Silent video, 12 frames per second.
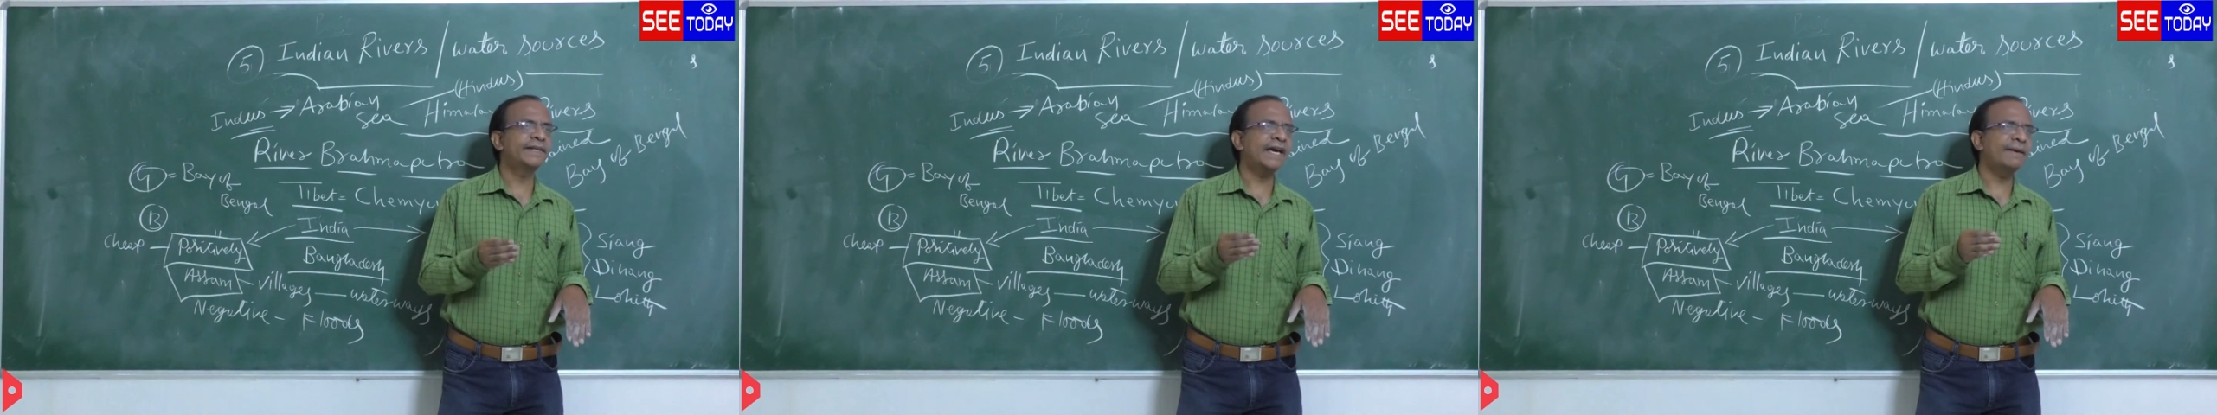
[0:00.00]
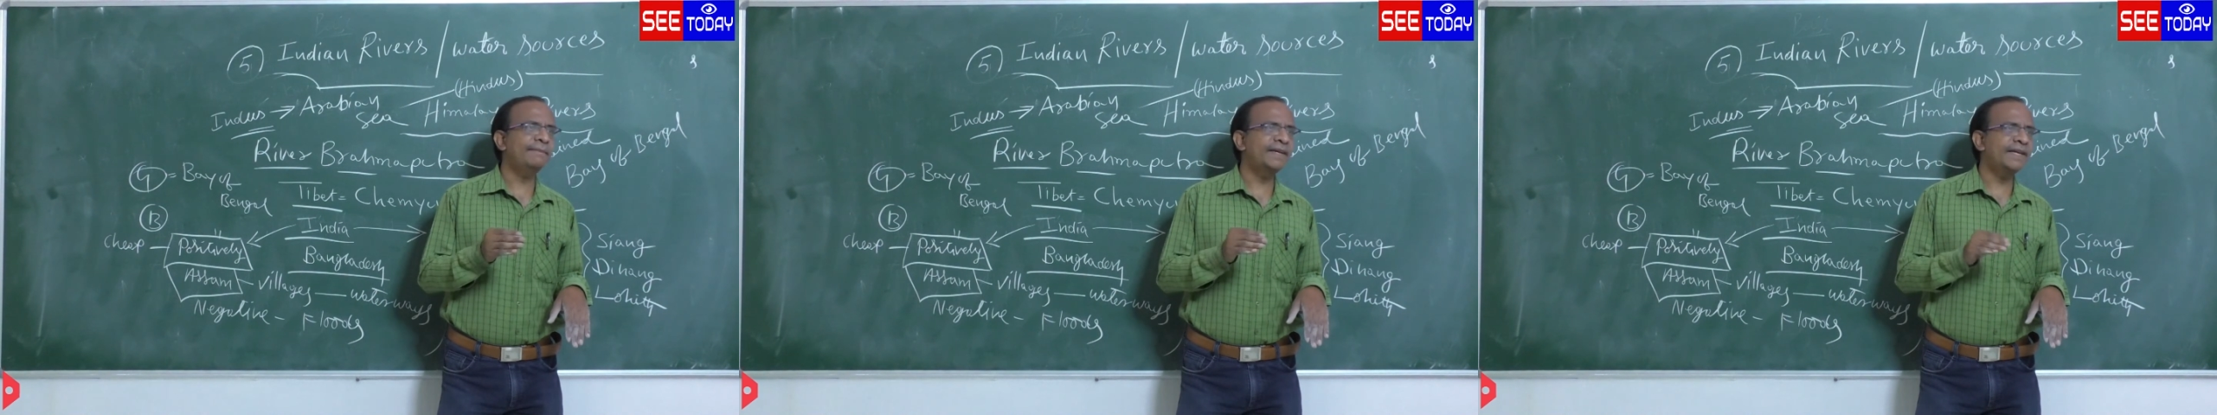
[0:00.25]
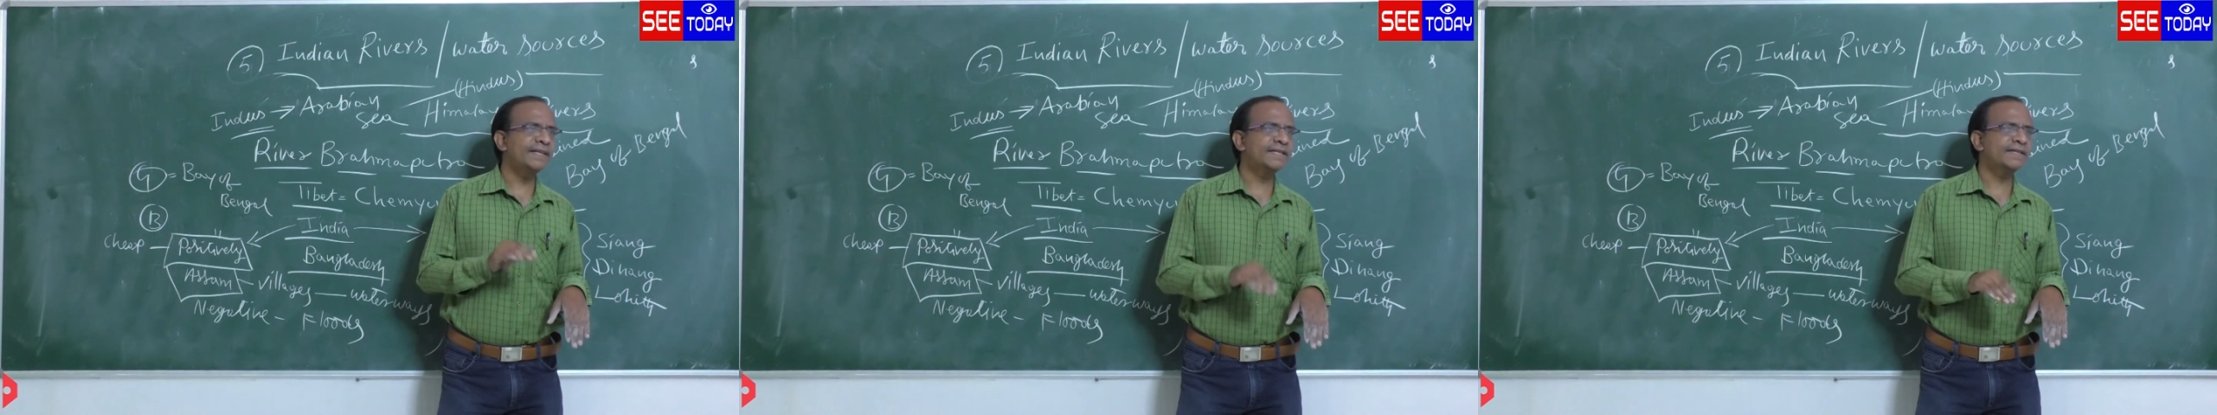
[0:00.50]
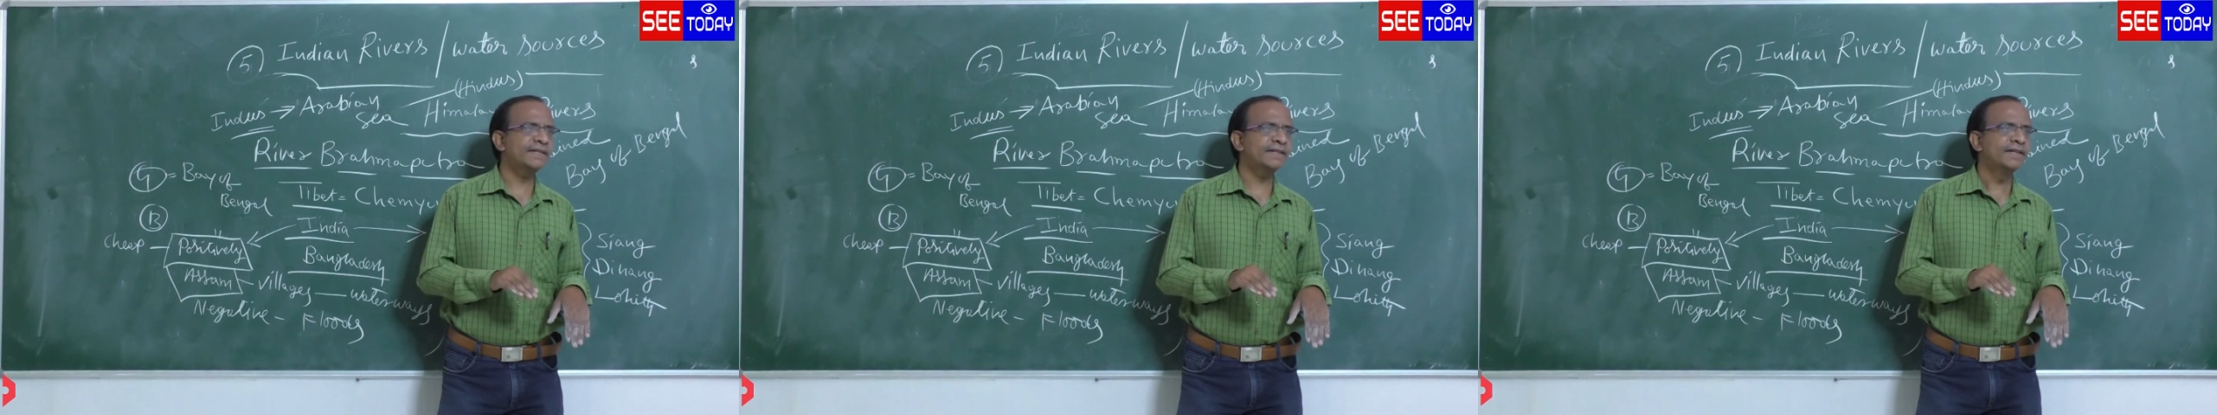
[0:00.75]

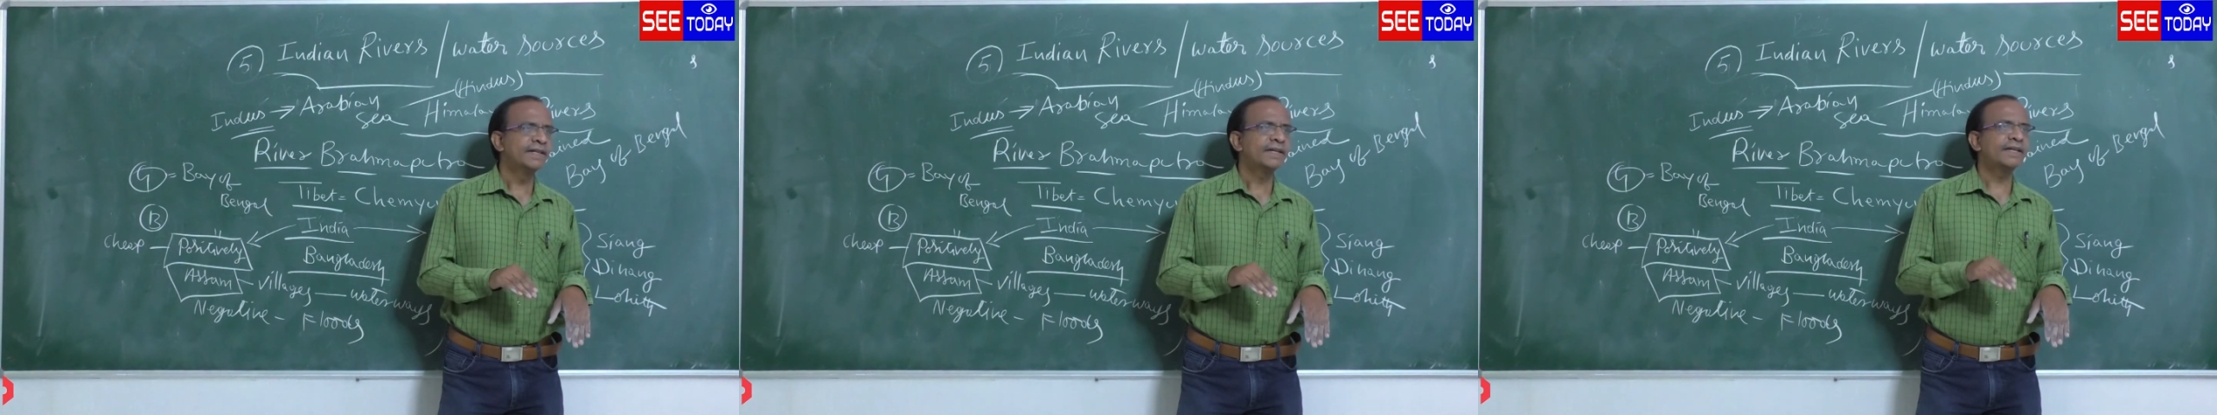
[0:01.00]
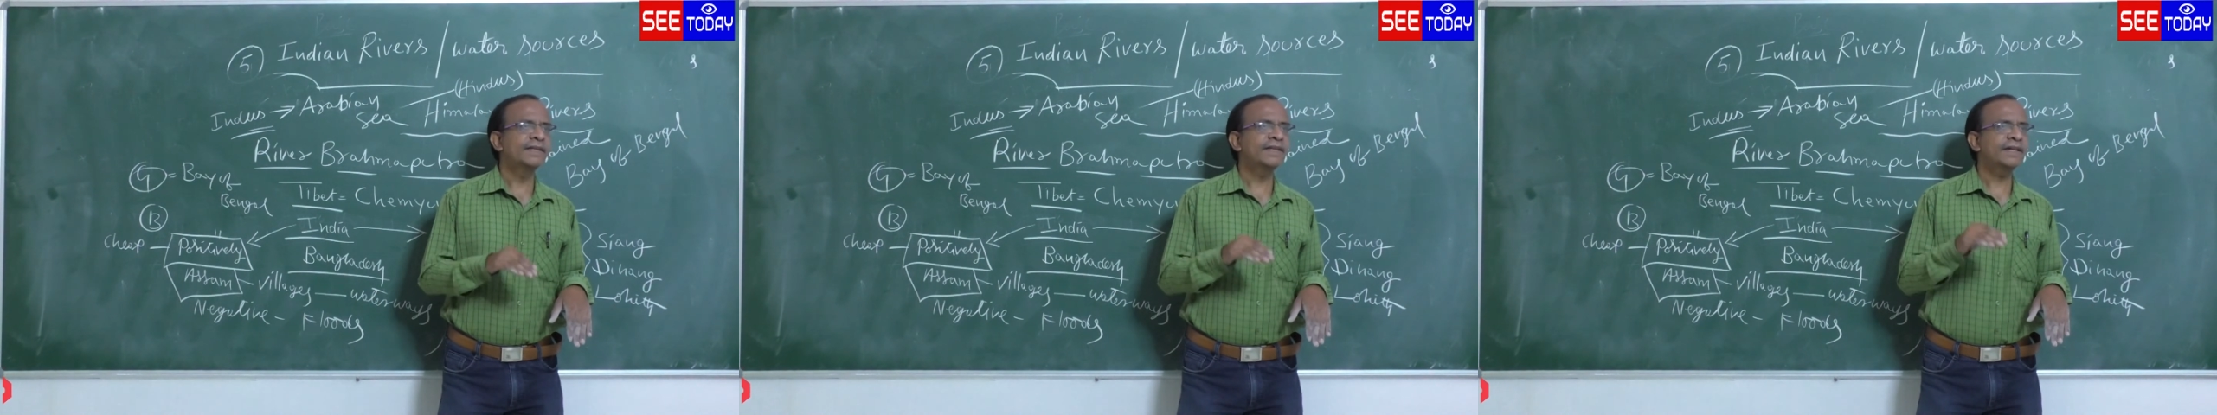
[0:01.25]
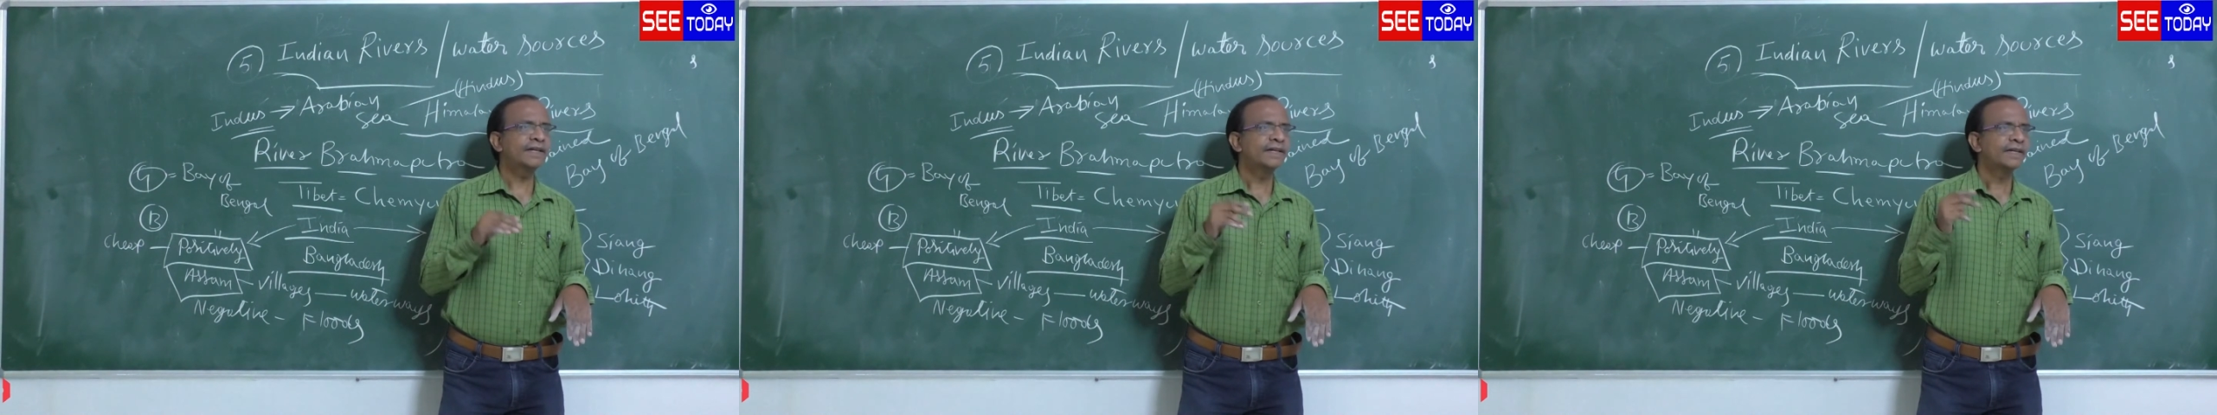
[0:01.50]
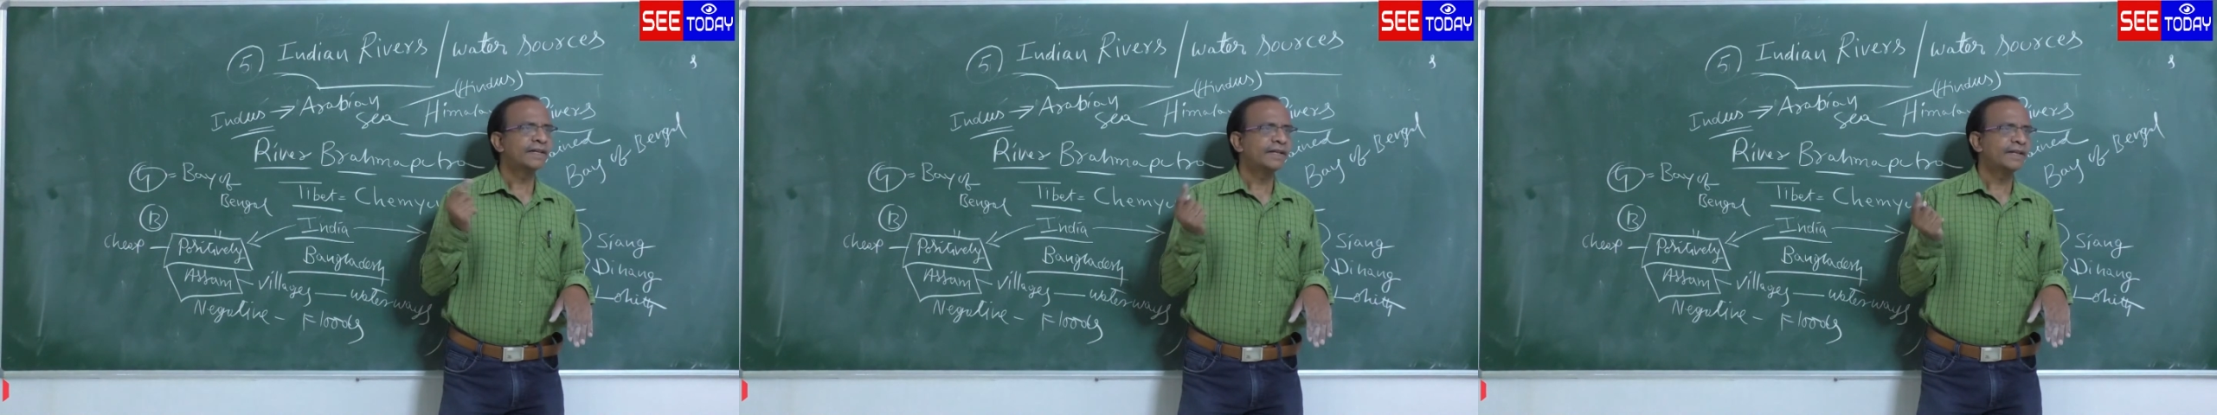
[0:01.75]
damaged in the